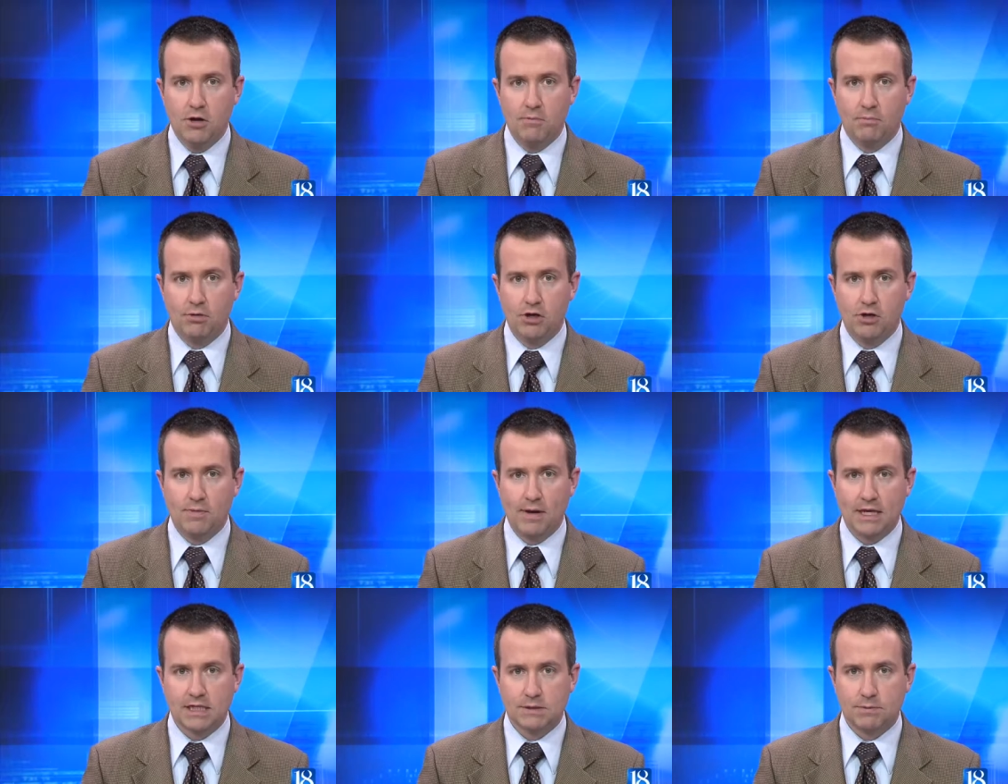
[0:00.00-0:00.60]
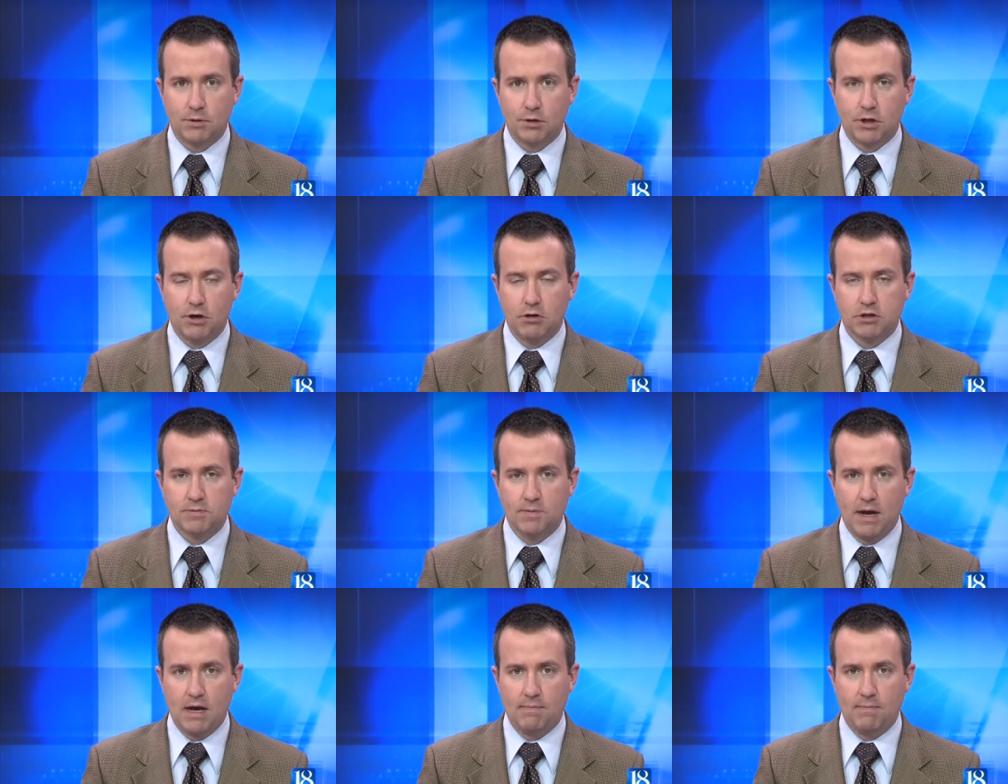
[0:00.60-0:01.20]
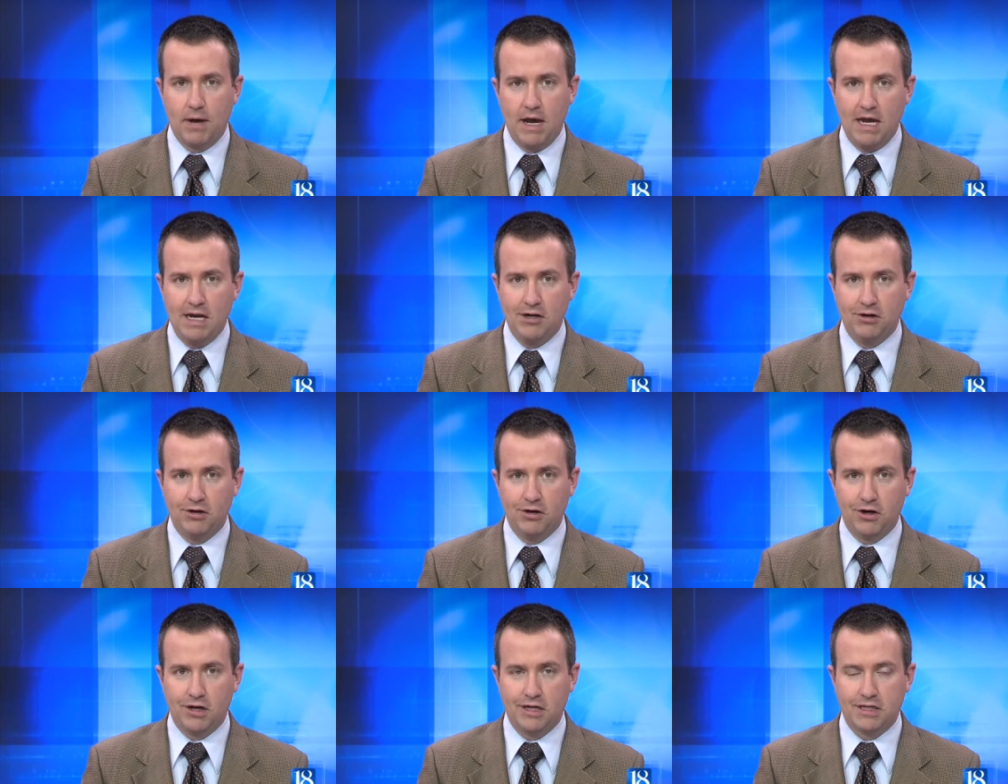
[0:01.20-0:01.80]
Purdue basketball coach Matt
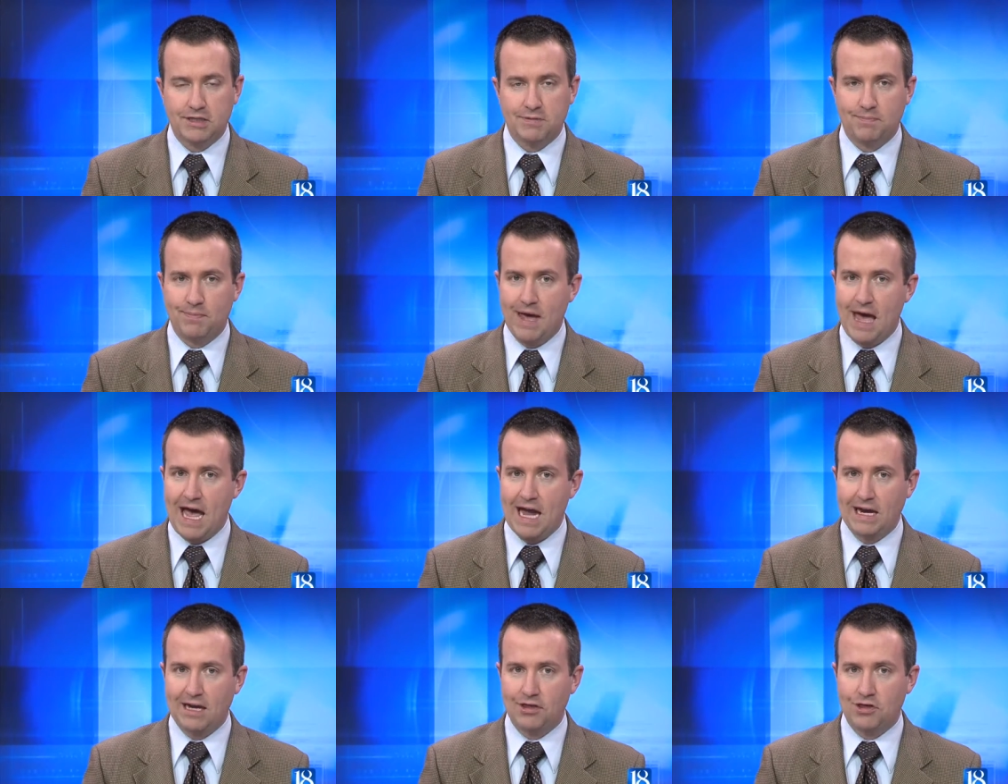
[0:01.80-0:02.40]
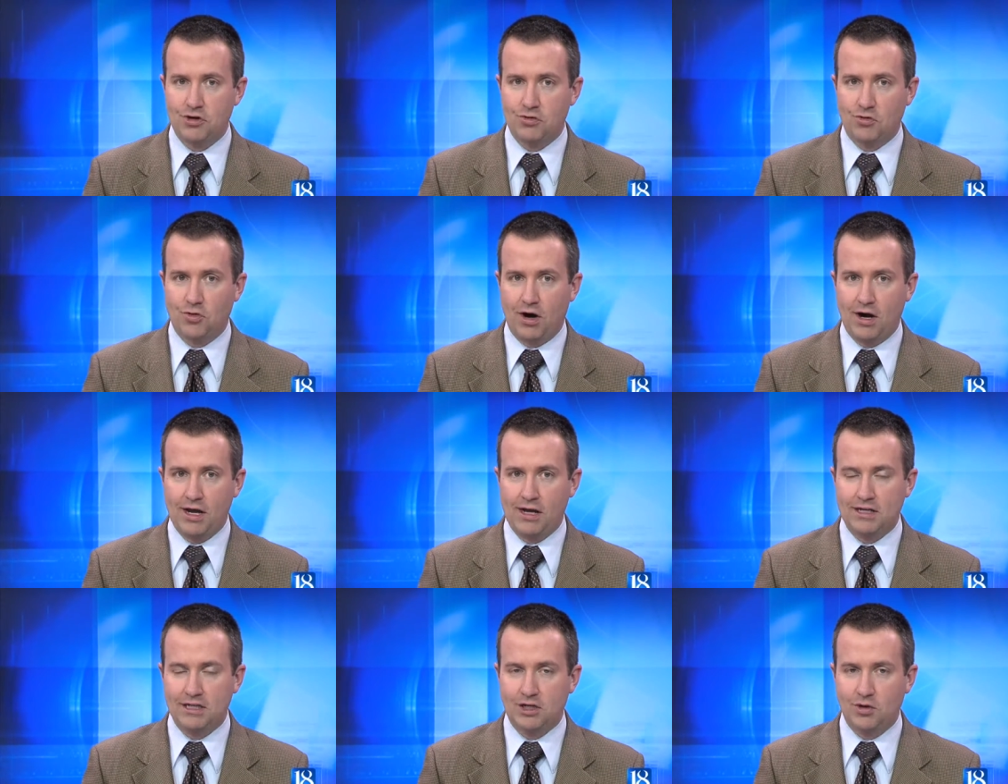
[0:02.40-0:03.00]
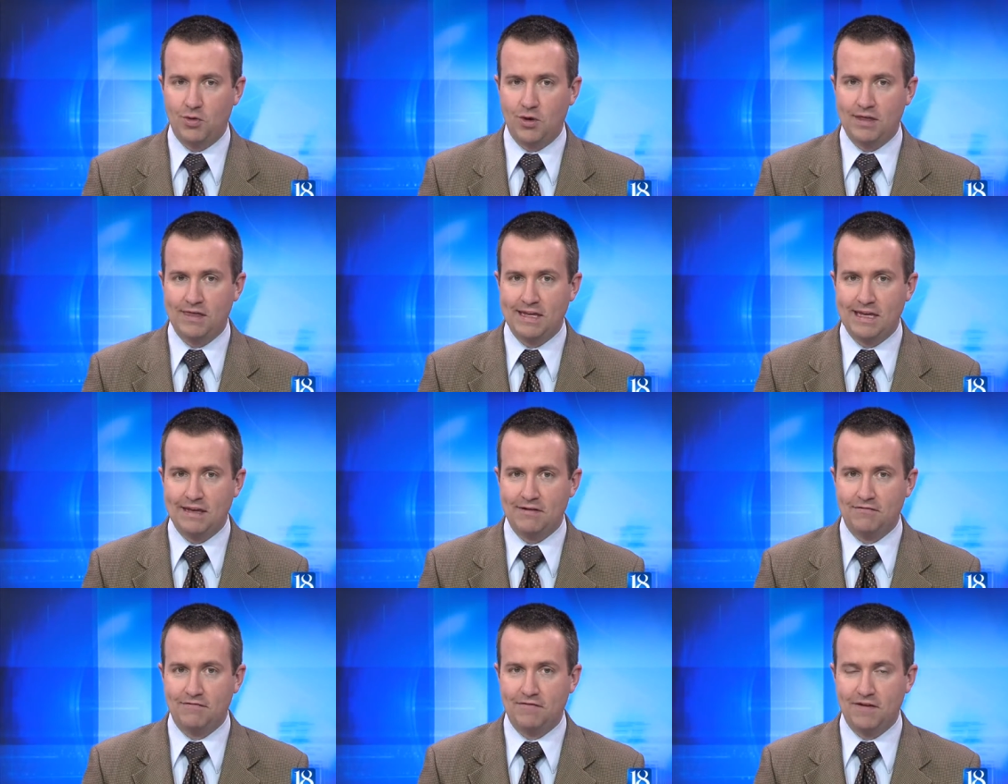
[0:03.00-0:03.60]
Painter is back in the running to win the
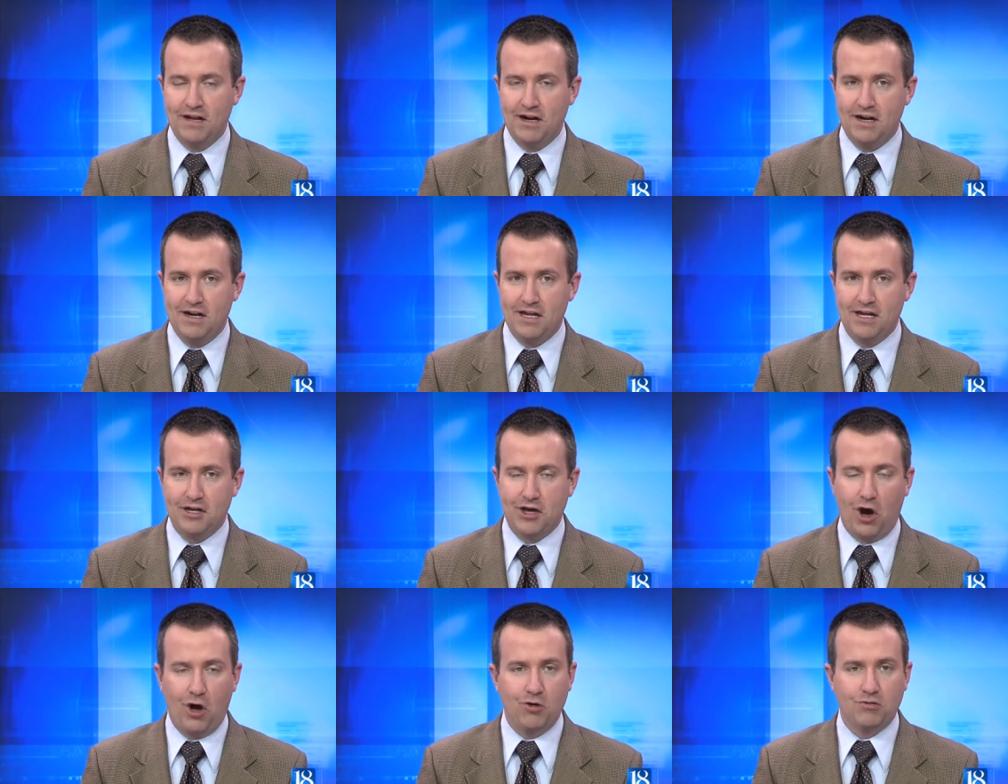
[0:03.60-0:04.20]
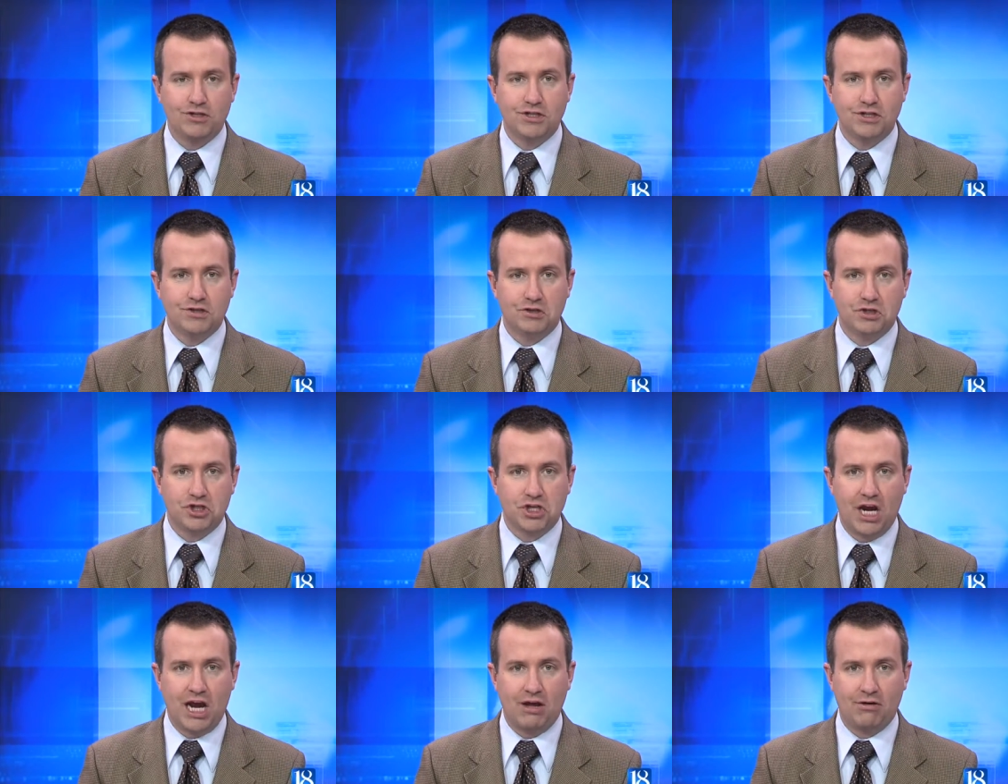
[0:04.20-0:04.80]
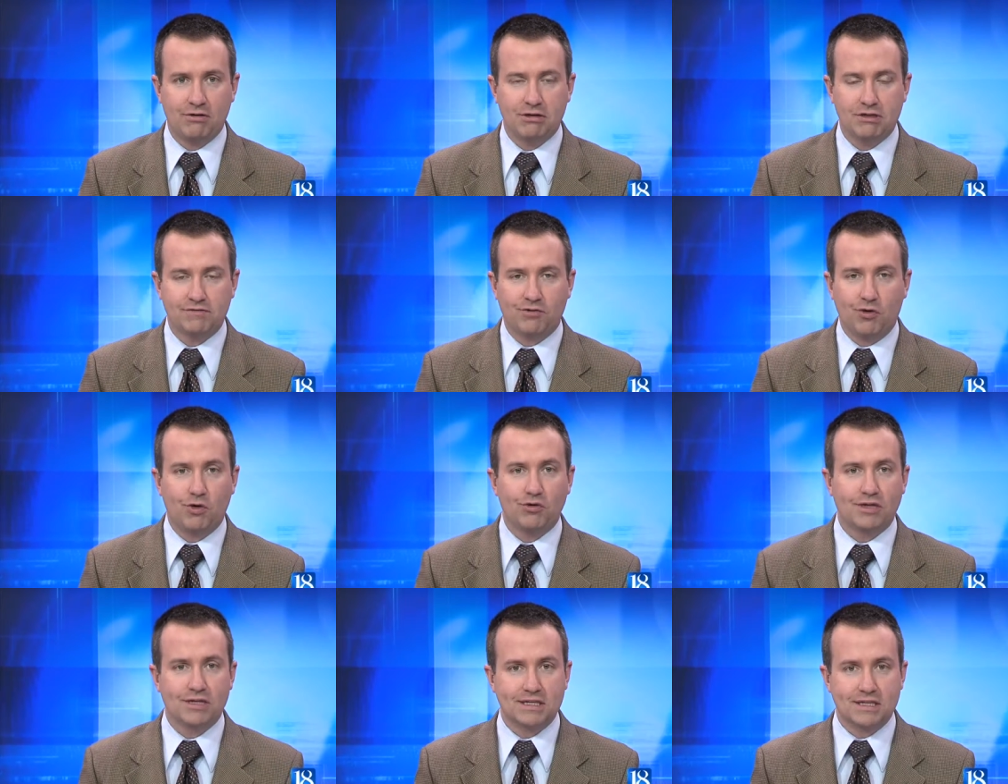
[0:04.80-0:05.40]
Infiniti Coaches Challenge
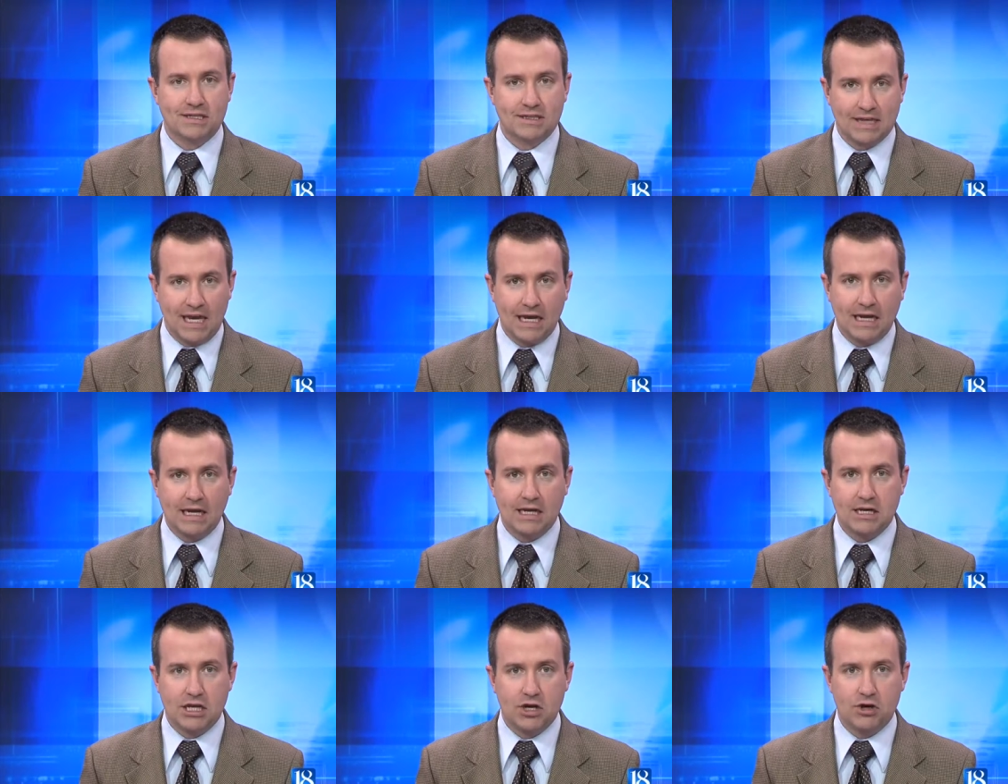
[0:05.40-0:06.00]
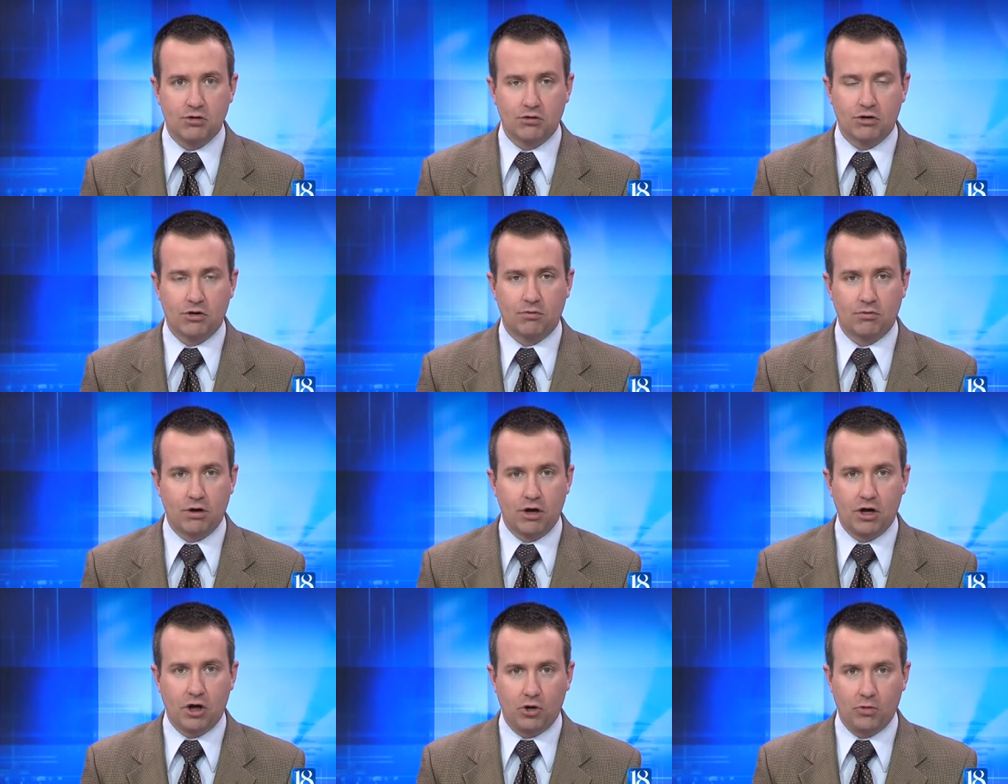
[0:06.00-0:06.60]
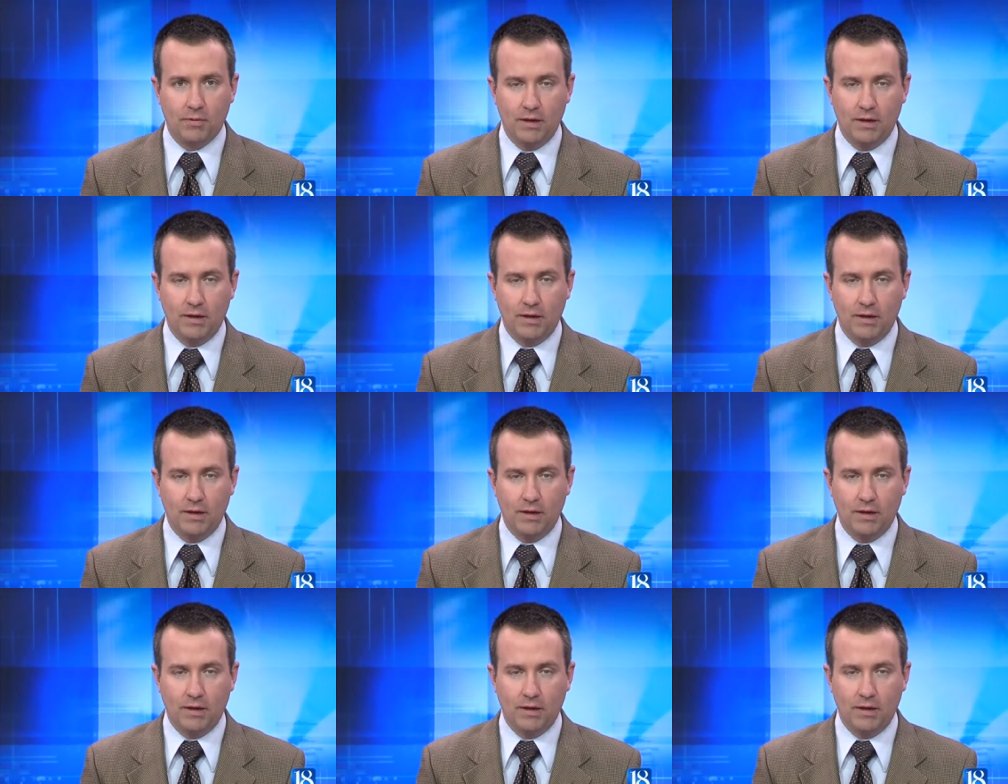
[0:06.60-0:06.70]
for the second year in a row.